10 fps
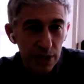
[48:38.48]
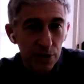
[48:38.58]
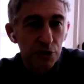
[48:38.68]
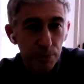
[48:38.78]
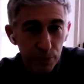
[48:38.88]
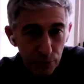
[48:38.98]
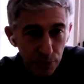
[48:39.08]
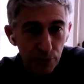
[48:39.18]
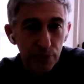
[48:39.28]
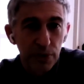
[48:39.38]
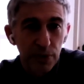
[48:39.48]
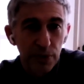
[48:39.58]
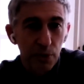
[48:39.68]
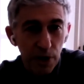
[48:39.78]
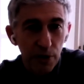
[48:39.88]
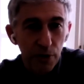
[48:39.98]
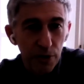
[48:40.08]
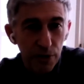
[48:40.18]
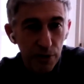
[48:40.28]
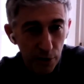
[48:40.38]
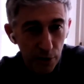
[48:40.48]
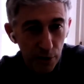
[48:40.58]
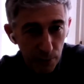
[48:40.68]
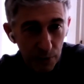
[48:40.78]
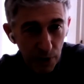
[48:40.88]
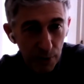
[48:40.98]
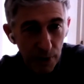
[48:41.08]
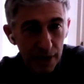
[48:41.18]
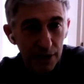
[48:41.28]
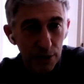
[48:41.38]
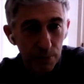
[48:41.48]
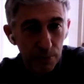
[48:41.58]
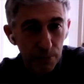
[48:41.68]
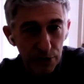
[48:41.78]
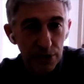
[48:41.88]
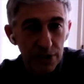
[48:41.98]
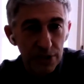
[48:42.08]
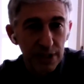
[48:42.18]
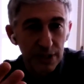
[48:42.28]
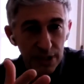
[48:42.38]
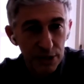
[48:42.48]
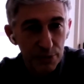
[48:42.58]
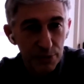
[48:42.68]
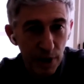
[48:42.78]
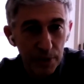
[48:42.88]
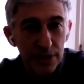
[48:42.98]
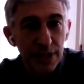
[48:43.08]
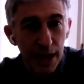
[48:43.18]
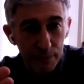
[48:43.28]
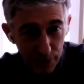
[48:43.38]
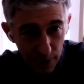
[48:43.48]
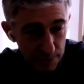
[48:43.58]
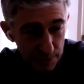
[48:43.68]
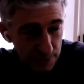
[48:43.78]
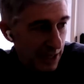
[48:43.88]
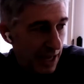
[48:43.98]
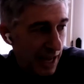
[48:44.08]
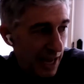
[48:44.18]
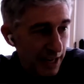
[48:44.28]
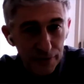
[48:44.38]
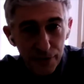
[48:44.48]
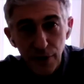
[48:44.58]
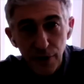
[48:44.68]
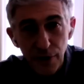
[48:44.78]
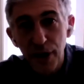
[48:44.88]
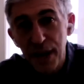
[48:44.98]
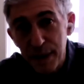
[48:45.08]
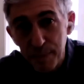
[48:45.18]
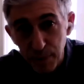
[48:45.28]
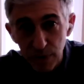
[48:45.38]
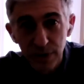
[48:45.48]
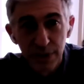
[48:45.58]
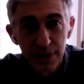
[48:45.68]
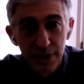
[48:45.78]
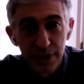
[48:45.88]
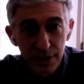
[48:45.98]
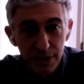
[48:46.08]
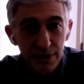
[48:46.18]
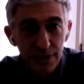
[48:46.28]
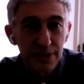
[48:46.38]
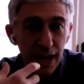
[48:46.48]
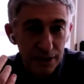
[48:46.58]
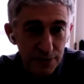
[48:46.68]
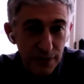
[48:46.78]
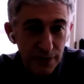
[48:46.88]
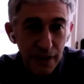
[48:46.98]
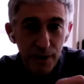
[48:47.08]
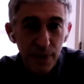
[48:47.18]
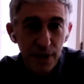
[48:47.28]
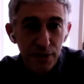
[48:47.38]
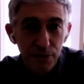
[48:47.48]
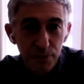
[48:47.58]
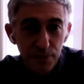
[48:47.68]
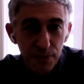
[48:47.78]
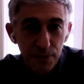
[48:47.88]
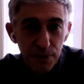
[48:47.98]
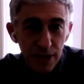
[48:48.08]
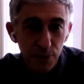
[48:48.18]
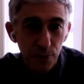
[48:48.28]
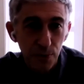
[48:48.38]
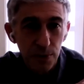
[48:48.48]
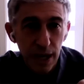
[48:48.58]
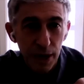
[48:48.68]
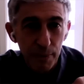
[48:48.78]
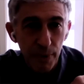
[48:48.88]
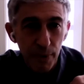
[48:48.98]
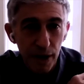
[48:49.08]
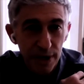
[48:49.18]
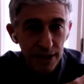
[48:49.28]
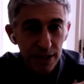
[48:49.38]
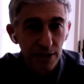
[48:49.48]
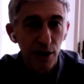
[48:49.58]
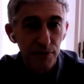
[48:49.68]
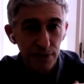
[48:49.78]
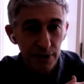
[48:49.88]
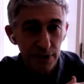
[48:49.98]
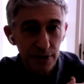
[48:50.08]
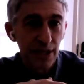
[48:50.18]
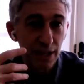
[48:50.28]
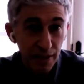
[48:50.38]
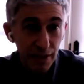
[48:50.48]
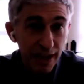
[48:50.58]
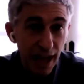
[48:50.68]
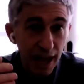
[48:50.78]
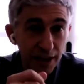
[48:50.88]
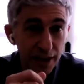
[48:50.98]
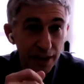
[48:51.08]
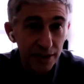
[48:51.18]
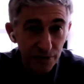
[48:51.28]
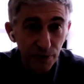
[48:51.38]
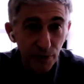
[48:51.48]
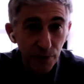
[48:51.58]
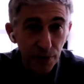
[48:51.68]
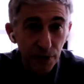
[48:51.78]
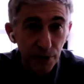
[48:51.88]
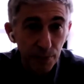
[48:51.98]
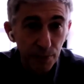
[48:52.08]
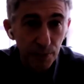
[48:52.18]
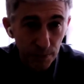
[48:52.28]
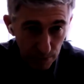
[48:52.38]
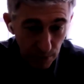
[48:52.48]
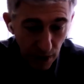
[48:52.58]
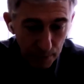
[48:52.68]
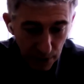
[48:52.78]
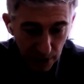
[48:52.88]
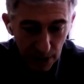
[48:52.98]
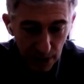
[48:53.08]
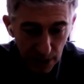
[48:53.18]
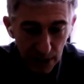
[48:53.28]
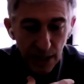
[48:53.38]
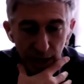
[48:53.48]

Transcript: need you to prove where your money, where the money to purchase this, these properties came from. And if you're unable to satisfy them that you've that you came by the money lawfully, then they can forfeit your property.